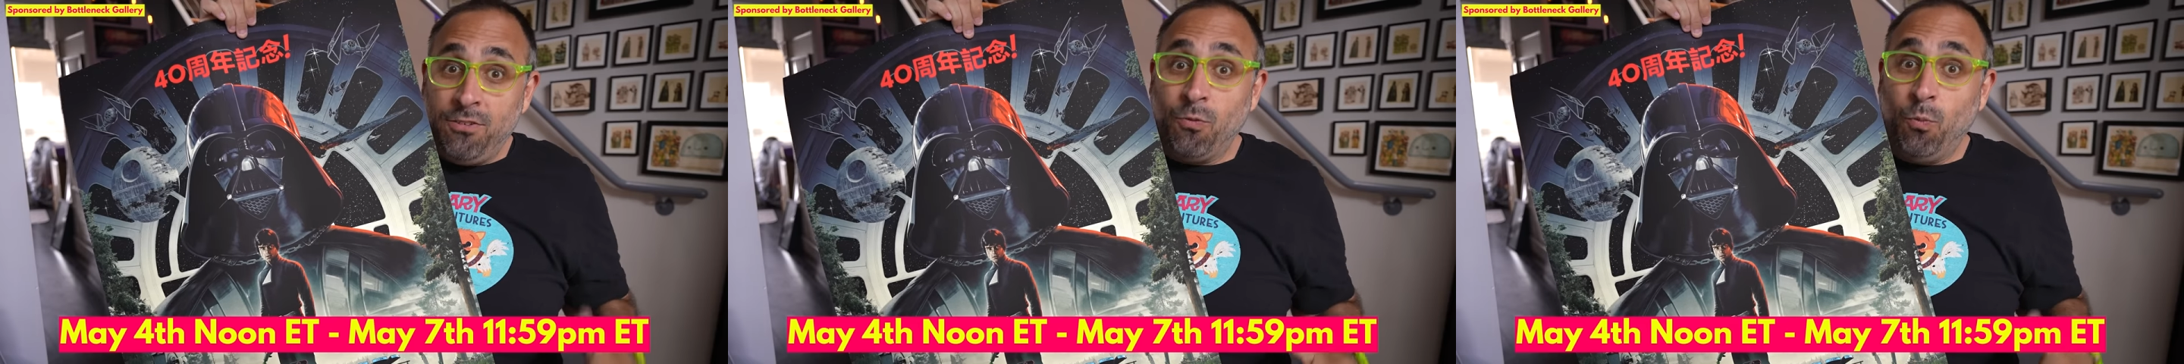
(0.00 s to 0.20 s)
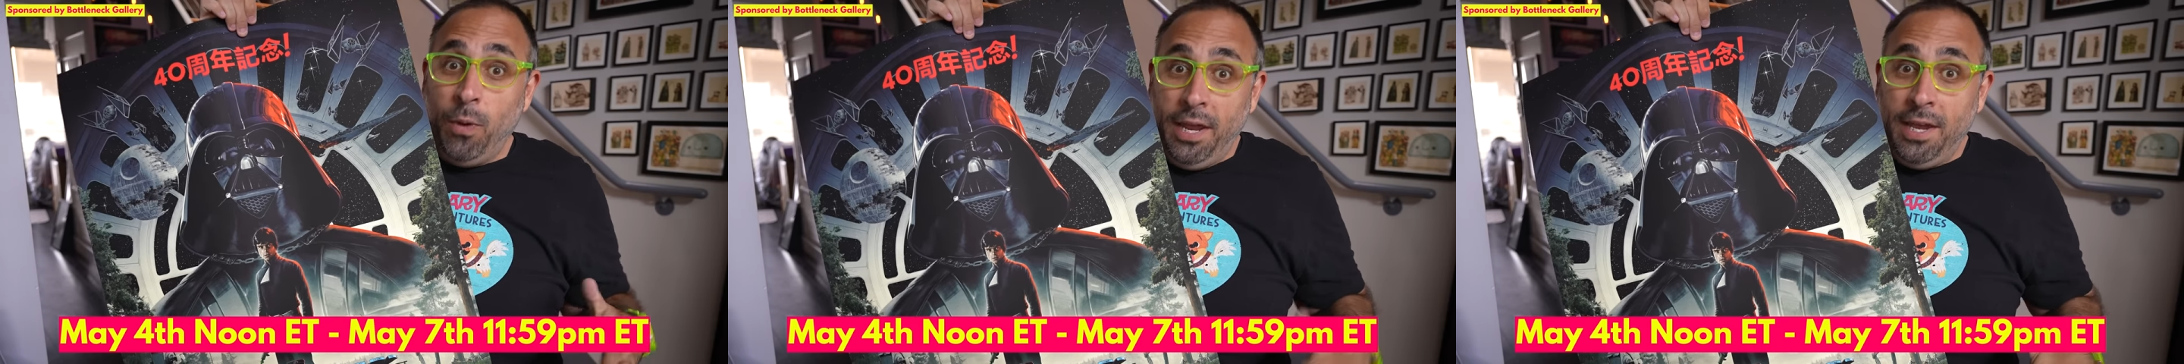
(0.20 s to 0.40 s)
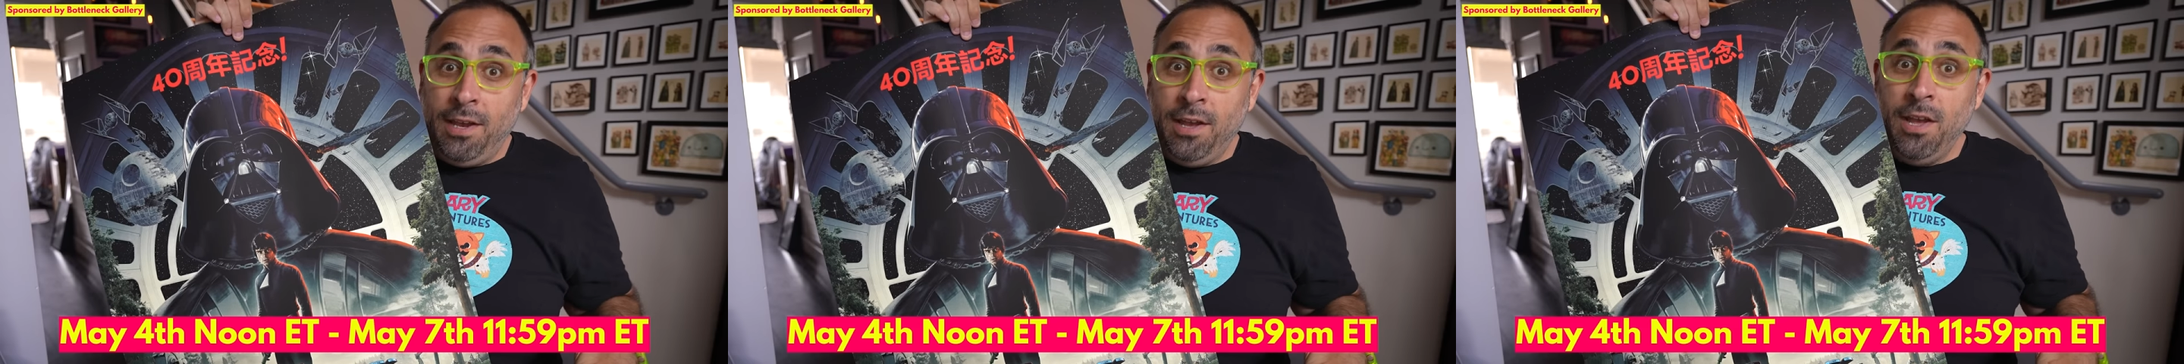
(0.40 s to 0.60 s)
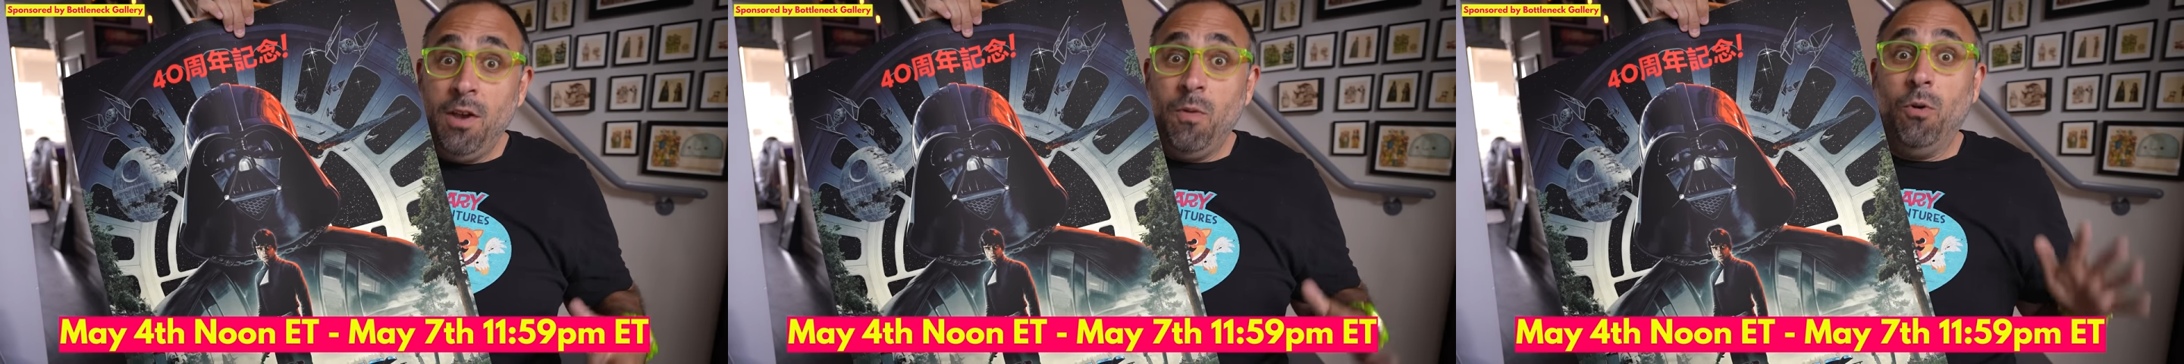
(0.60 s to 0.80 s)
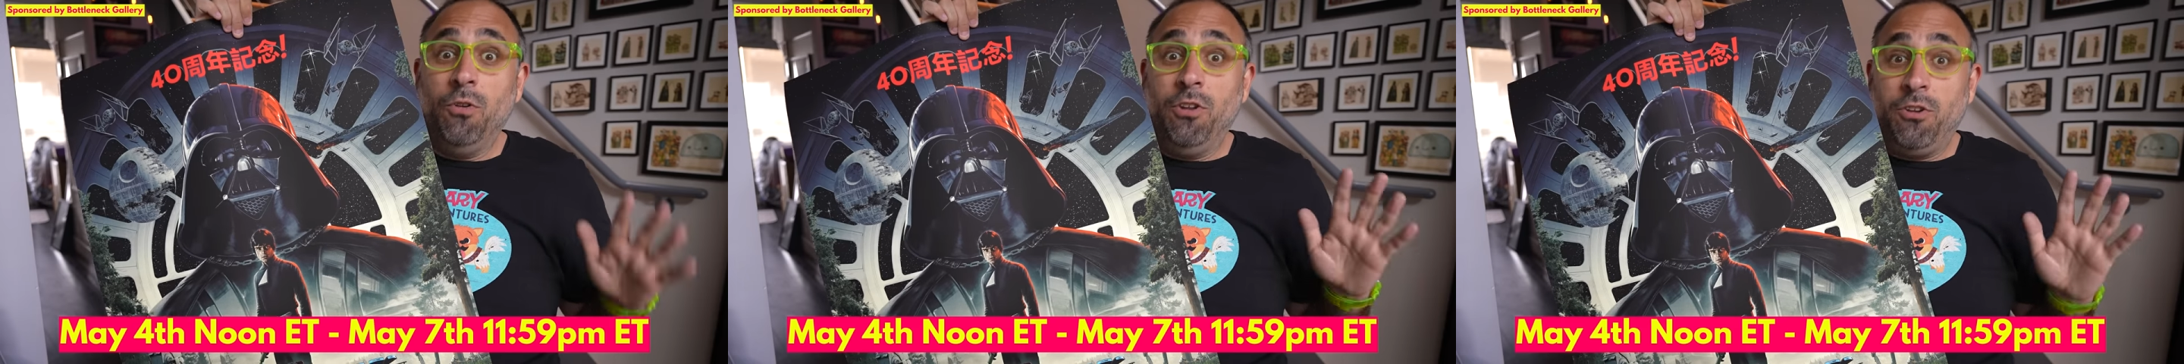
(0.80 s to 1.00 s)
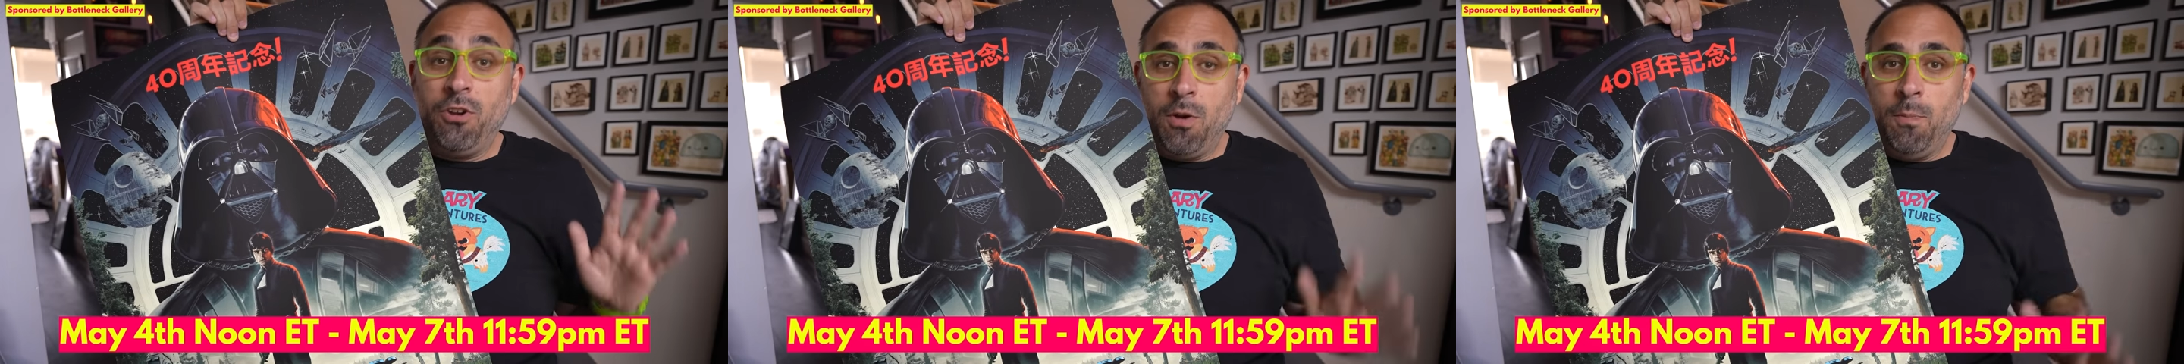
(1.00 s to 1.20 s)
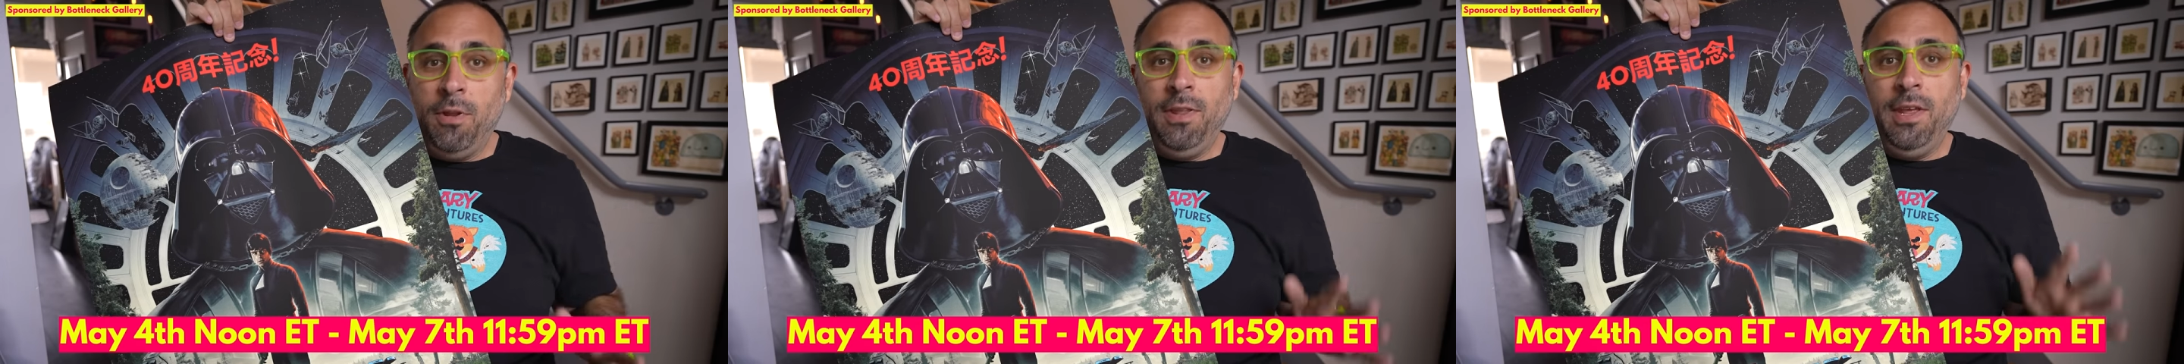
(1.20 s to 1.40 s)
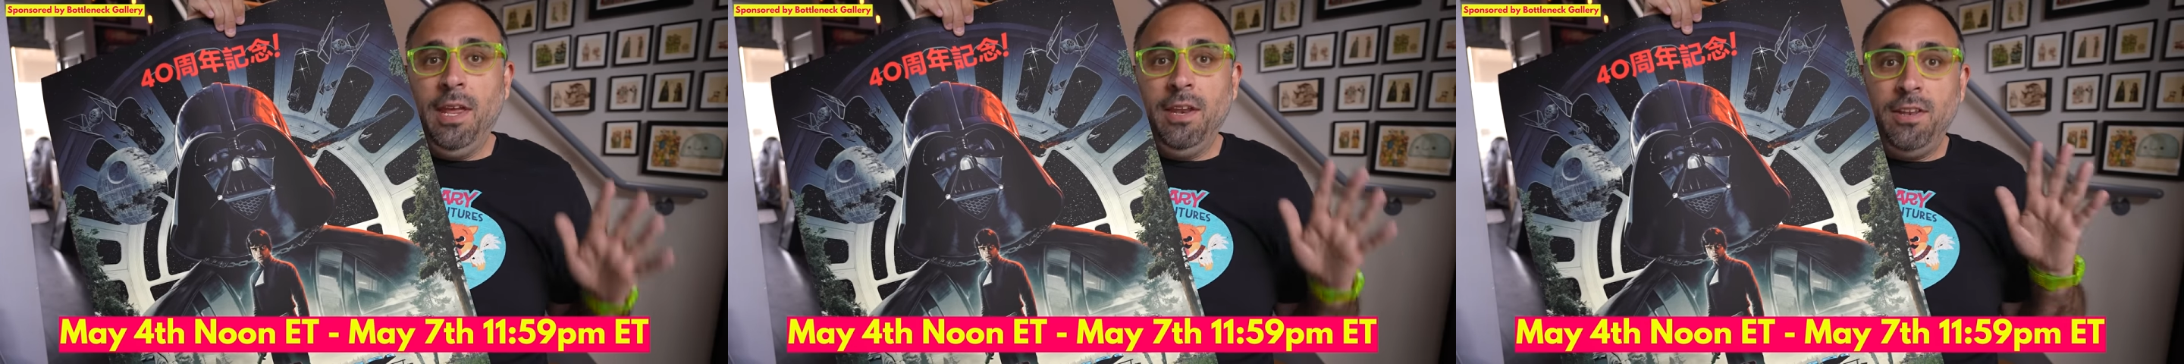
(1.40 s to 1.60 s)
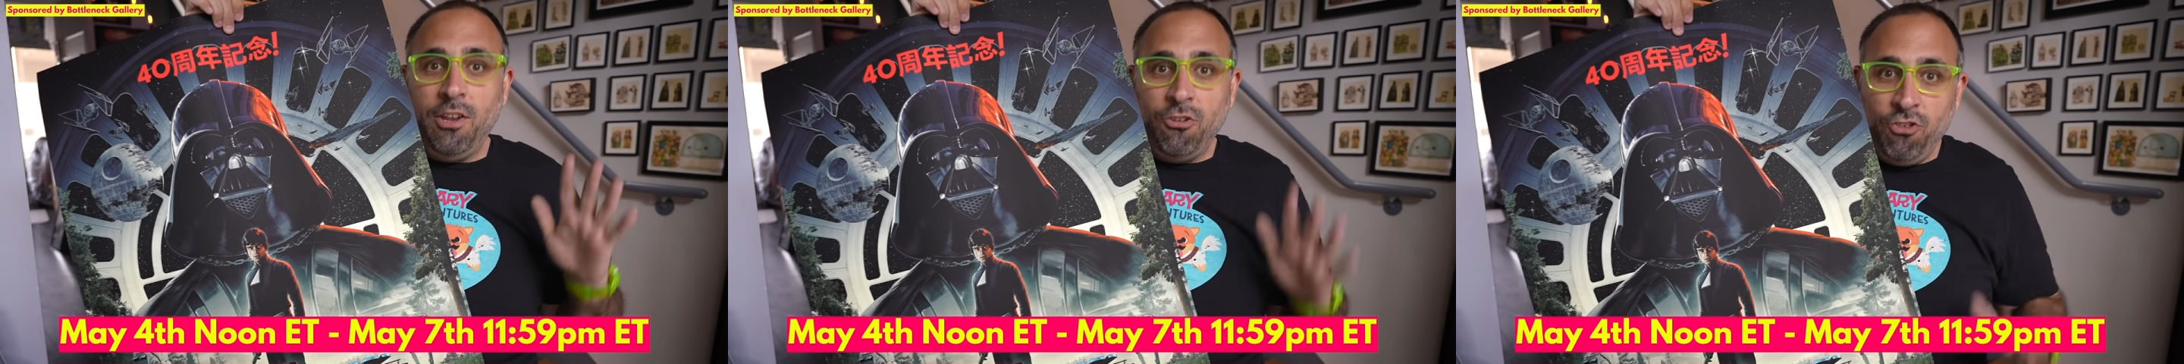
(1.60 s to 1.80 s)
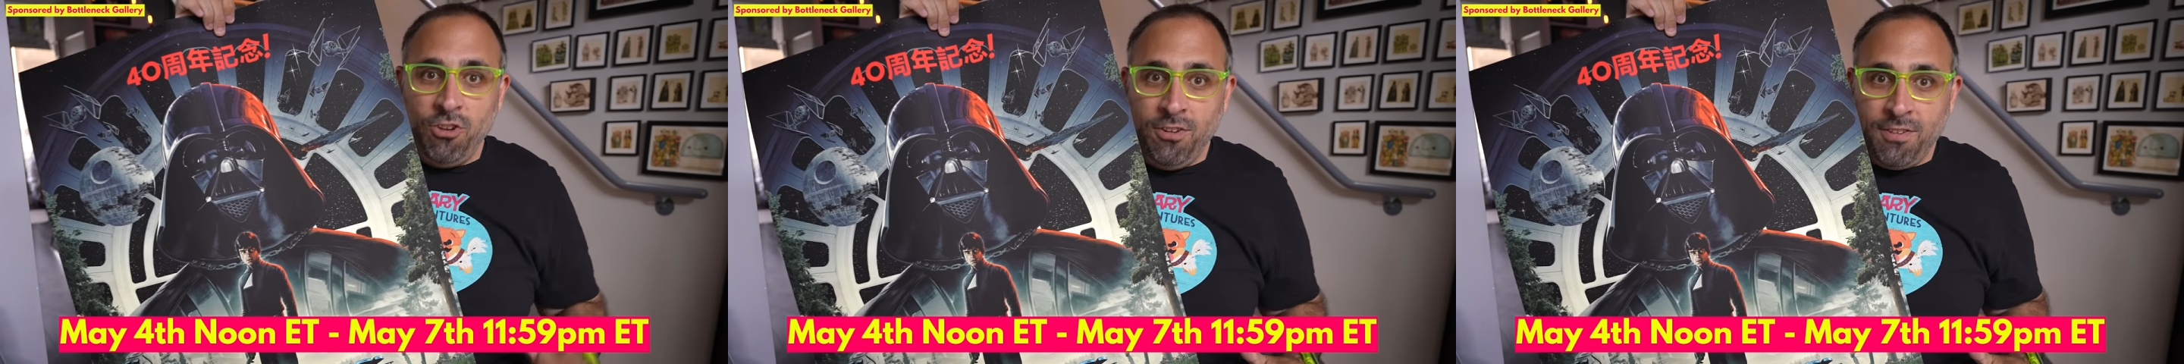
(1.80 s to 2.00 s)
week will determine the
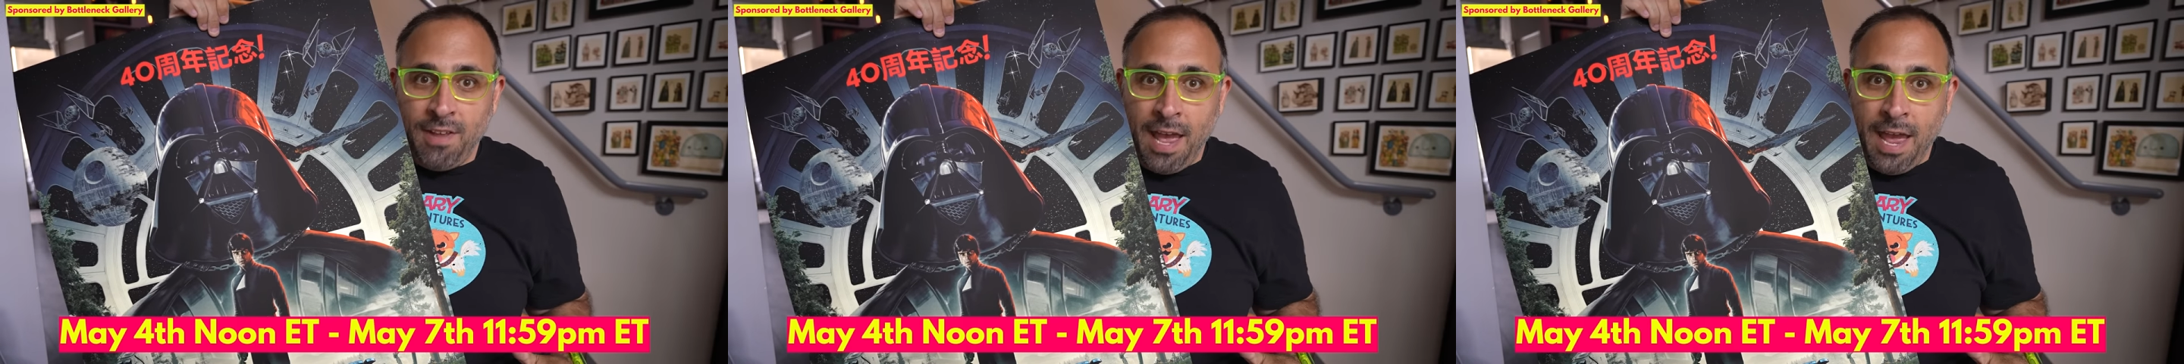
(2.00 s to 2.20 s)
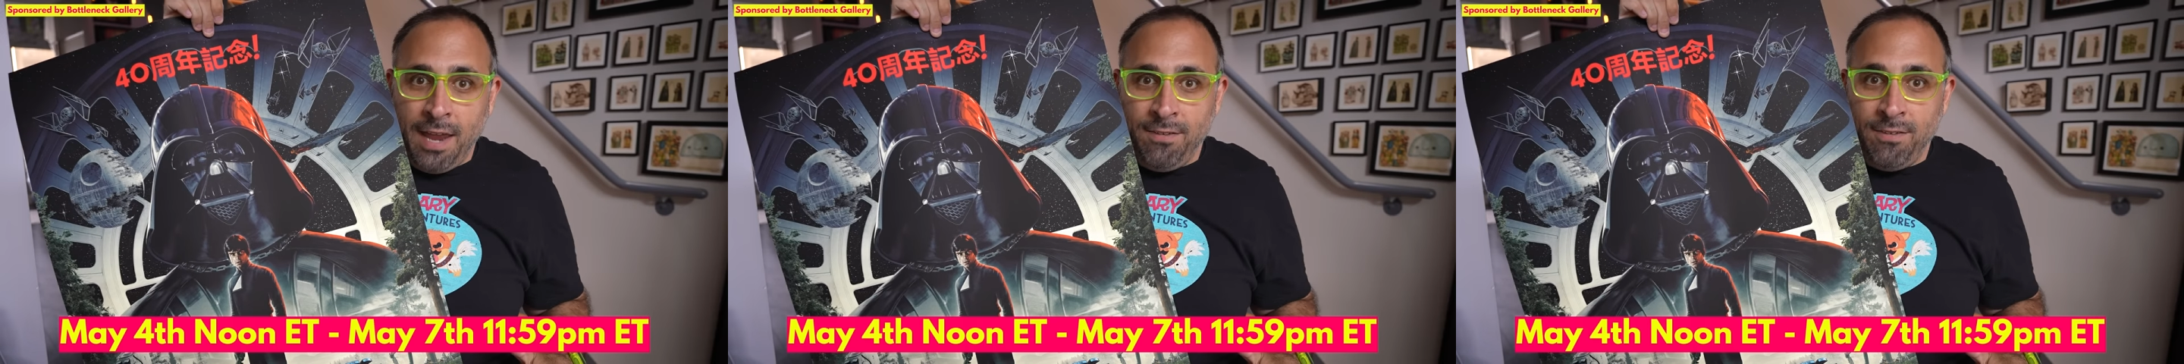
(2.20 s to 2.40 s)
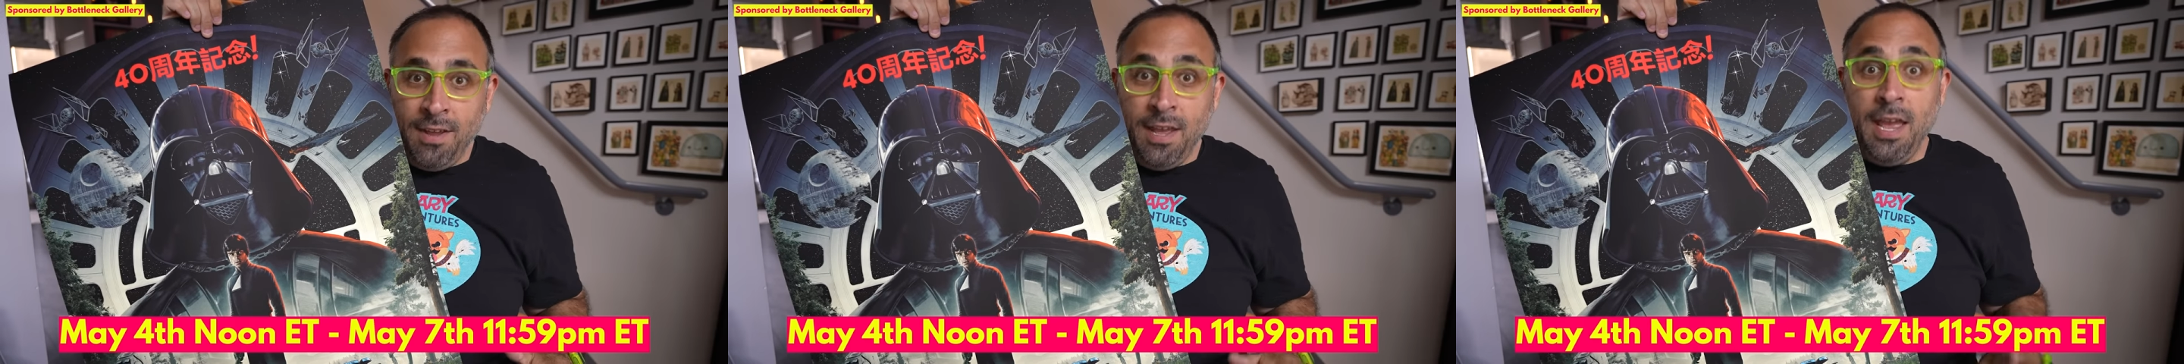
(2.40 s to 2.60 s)
edition size,